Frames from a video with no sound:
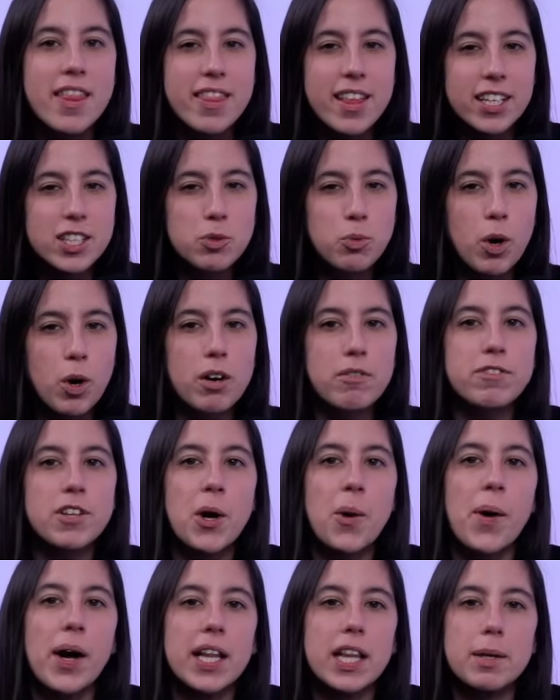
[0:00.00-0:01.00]
This
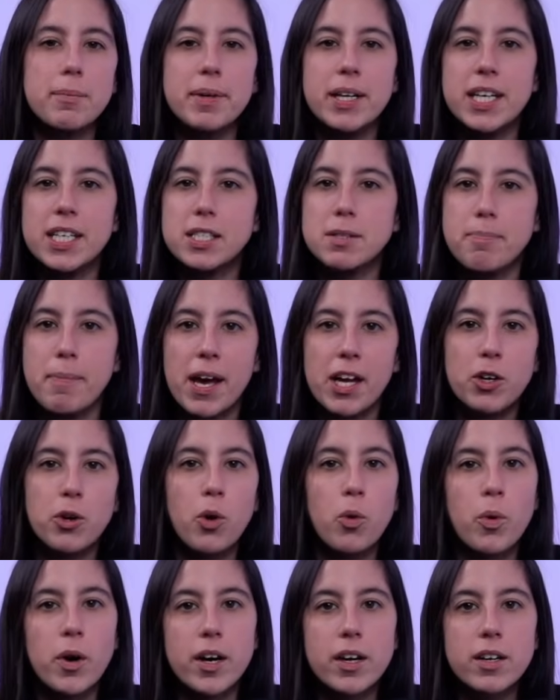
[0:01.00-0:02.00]
workflow eliminates
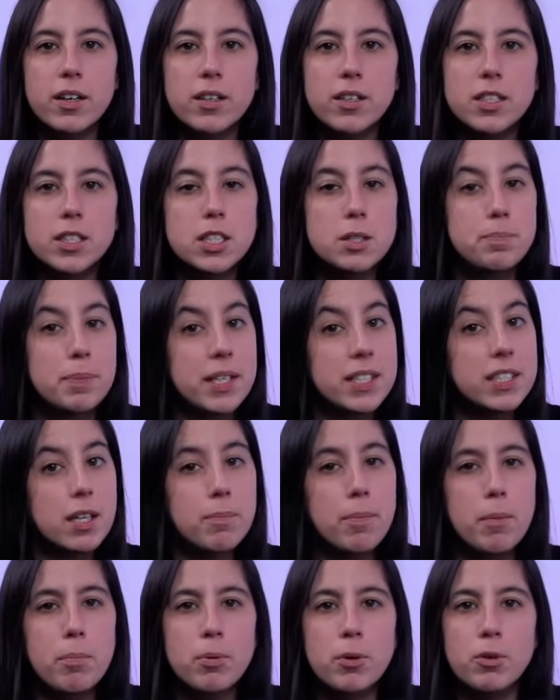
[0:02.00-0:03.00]
manual work, speeds up
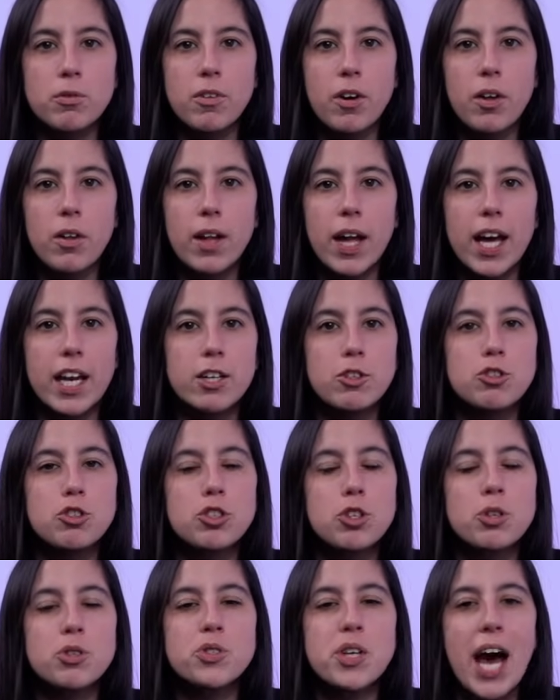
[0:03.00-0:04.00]
approval, and
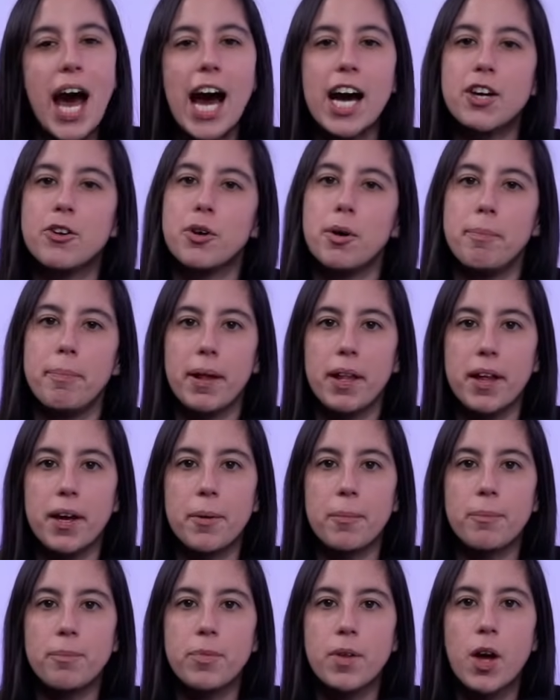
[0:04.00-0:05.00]
ensures accurate billing.
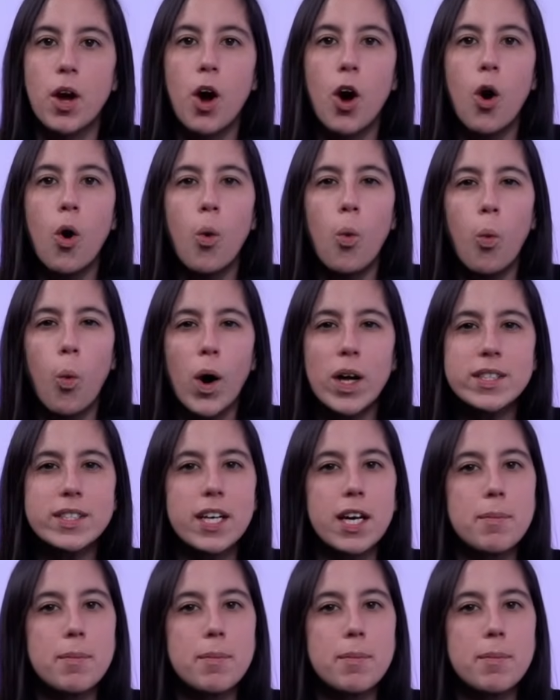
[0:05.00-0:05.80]
Want to